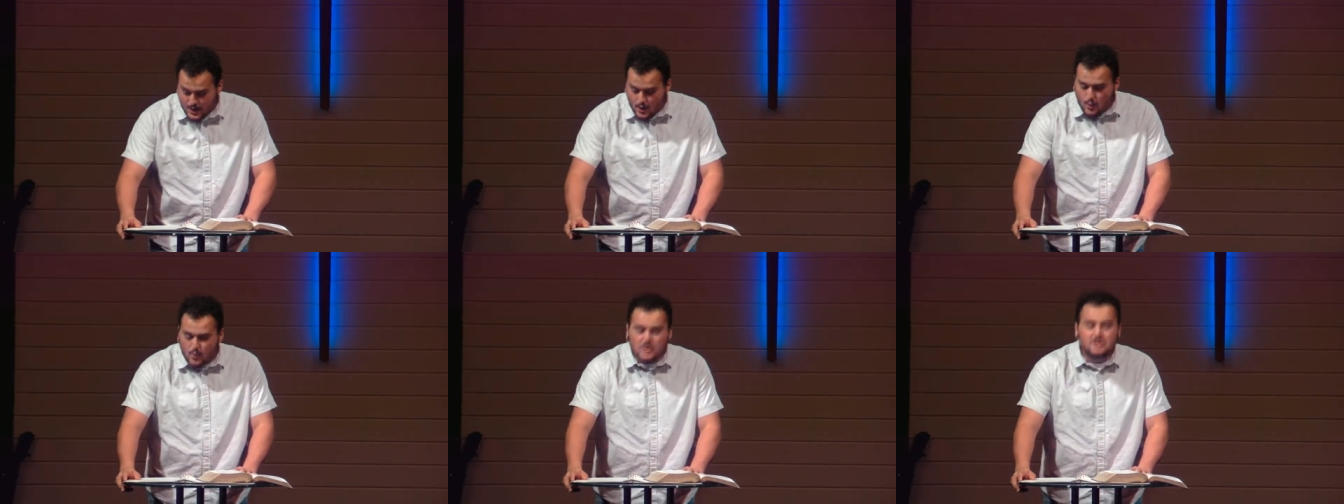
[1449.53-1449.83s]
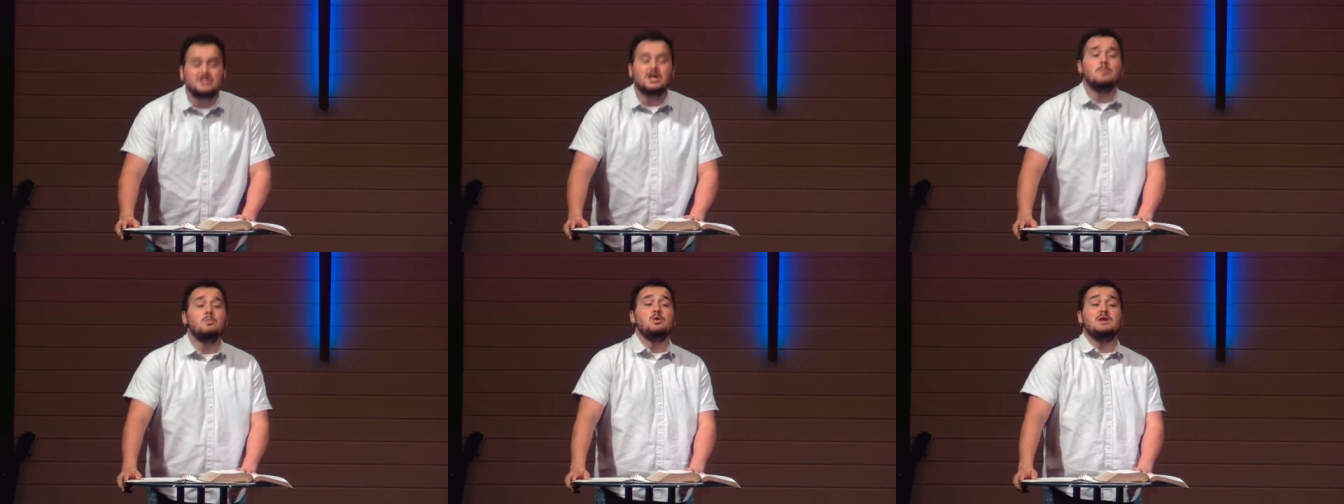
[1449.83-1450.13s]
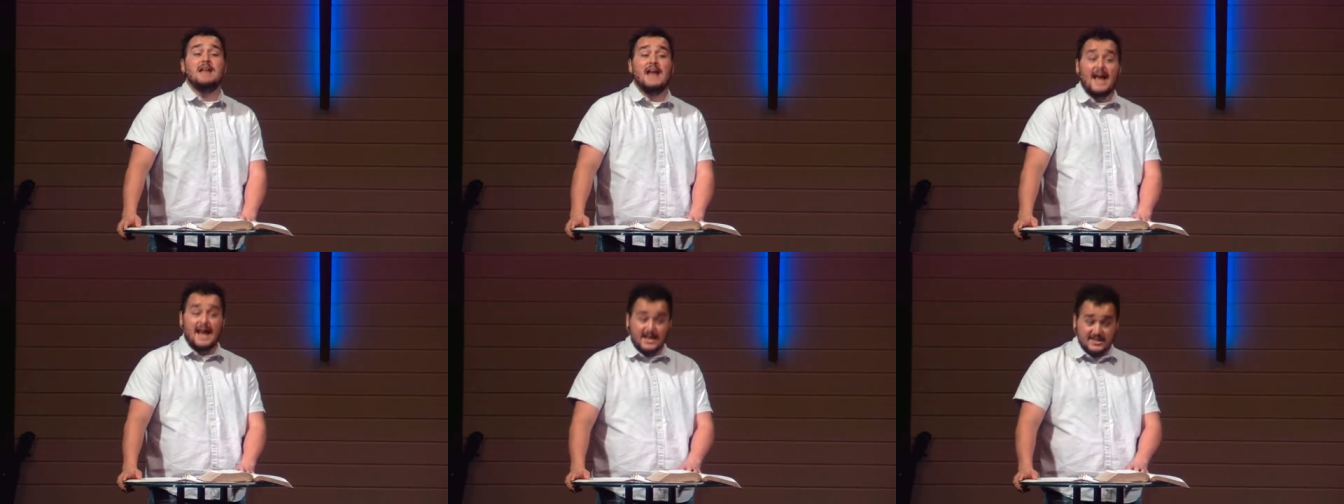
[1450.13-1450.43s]
When
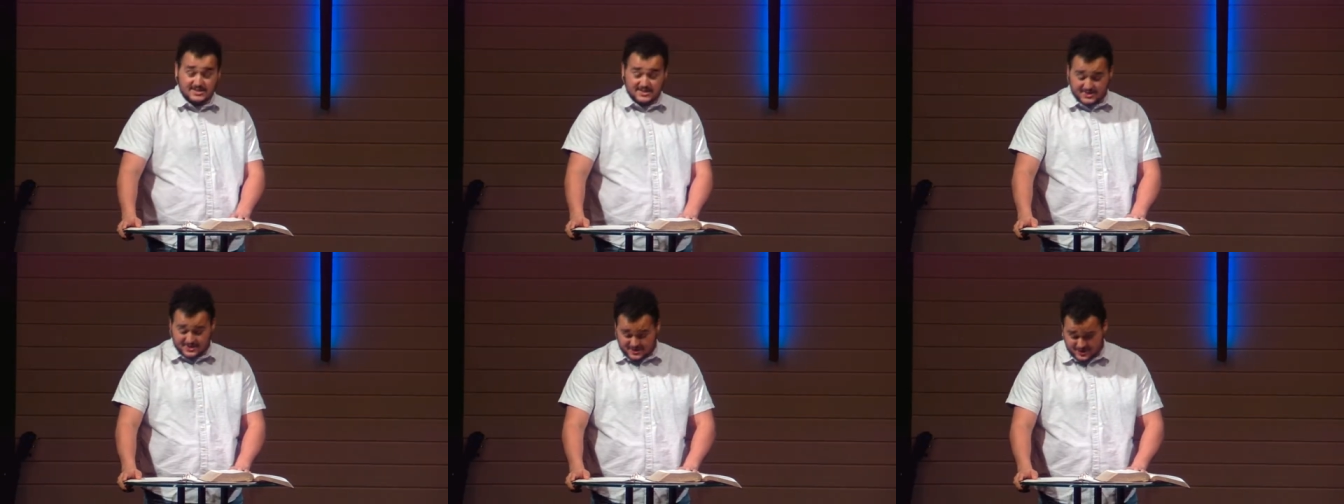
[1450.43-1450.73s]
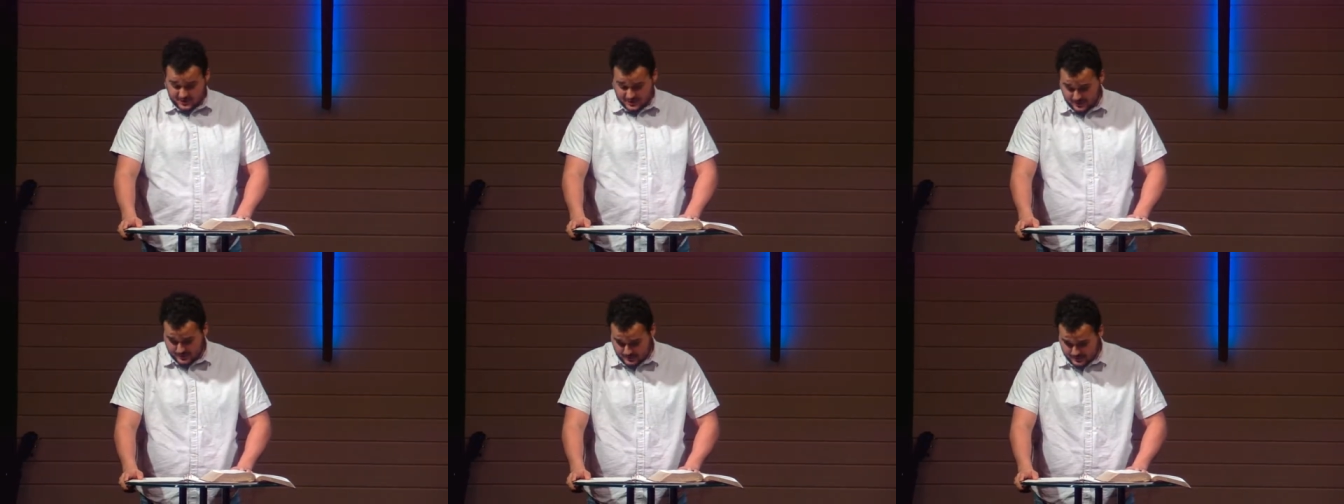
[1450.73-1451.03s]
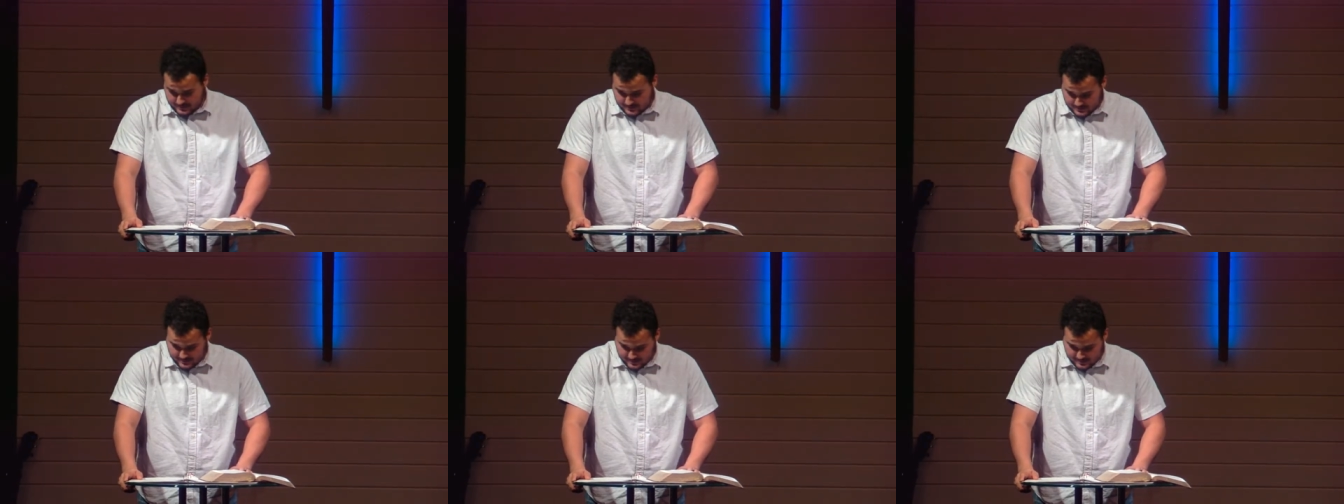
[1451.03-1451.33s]
someone asks
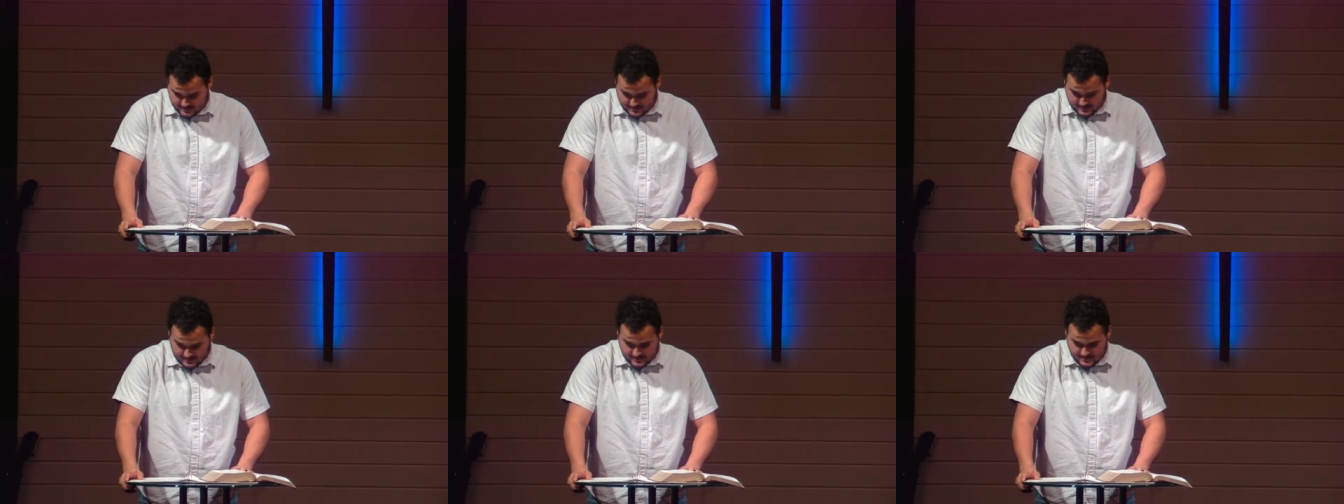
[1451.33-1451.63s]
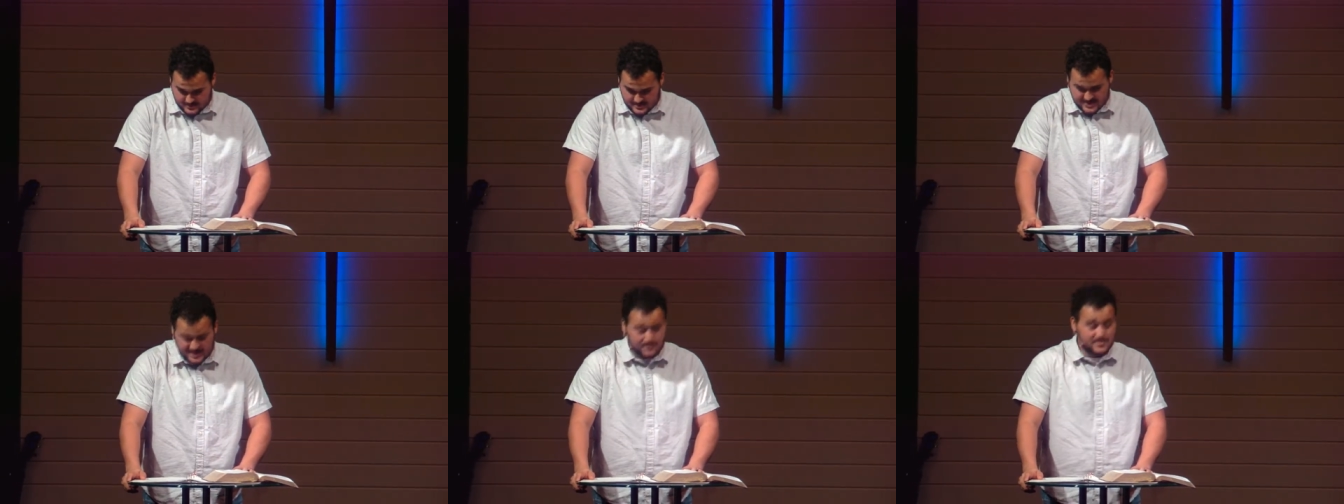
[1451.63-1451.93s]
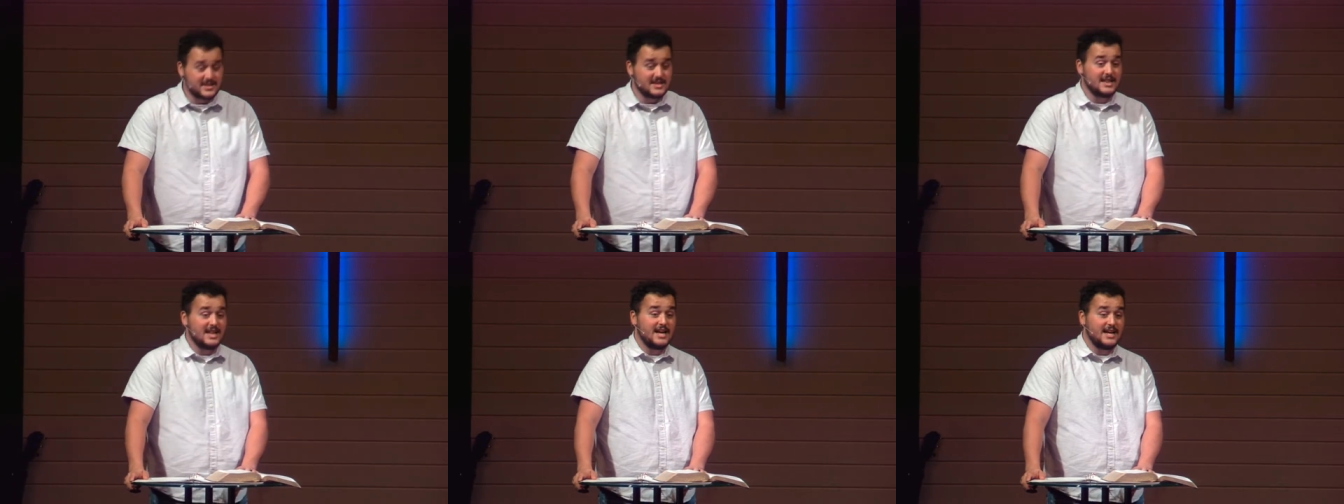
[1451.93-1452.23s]
you
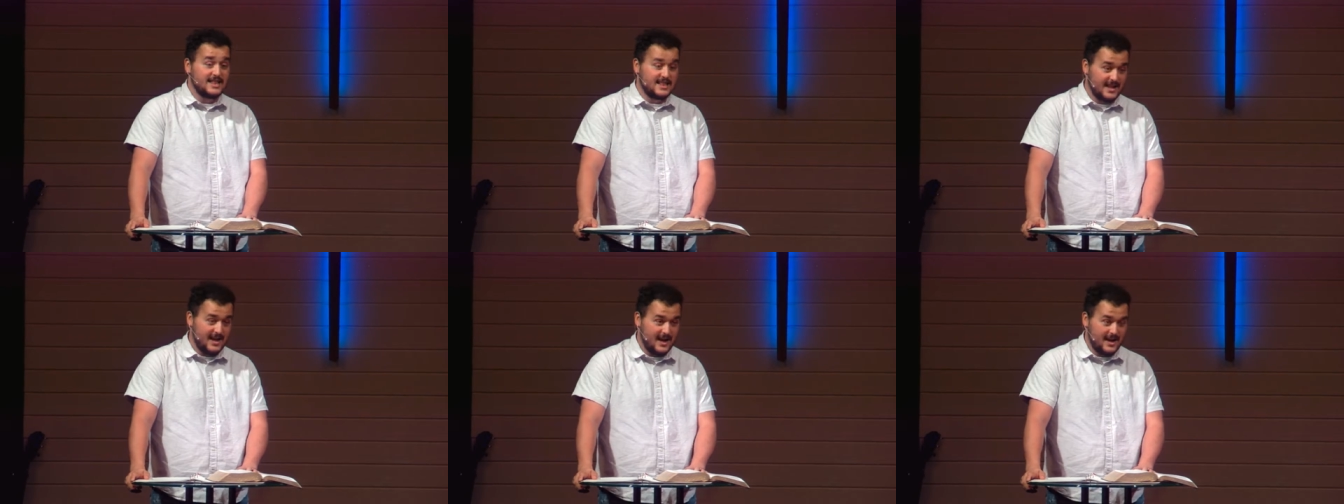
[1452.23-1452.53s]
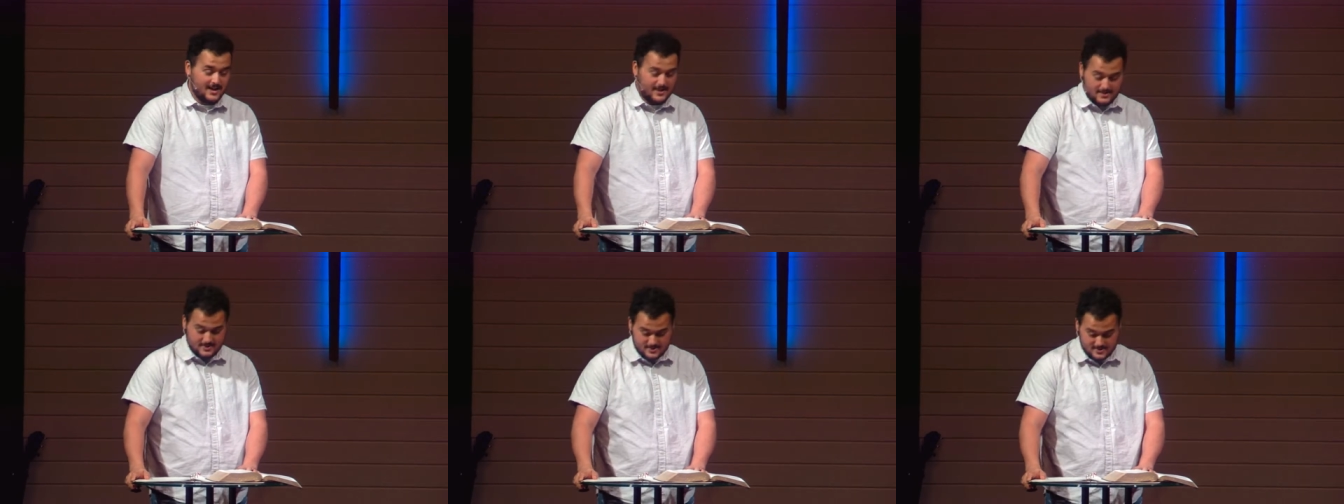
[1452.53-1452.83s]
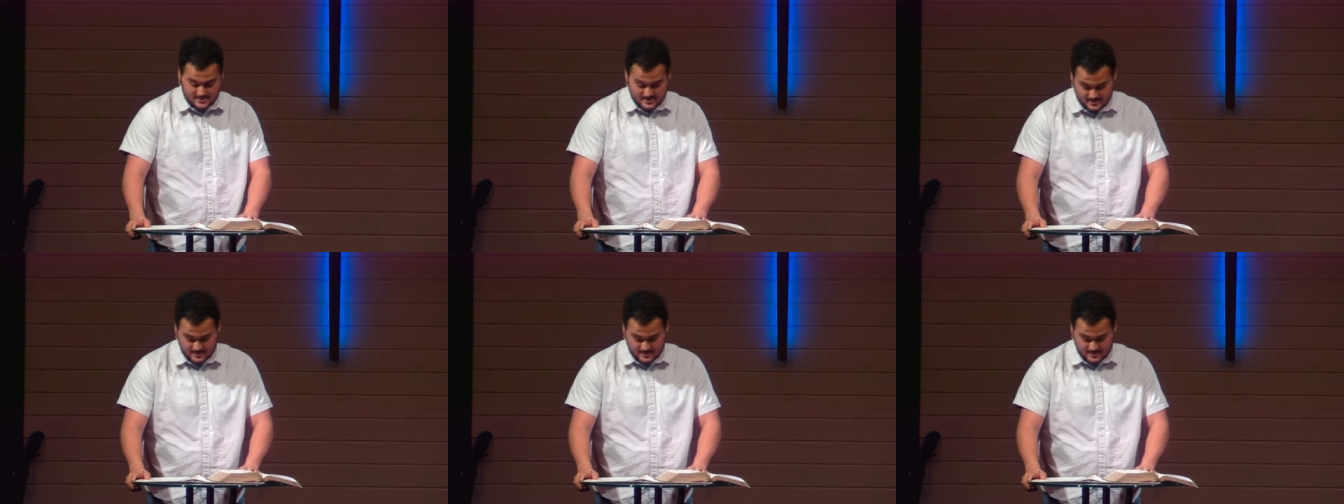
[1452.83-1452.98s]
something like that,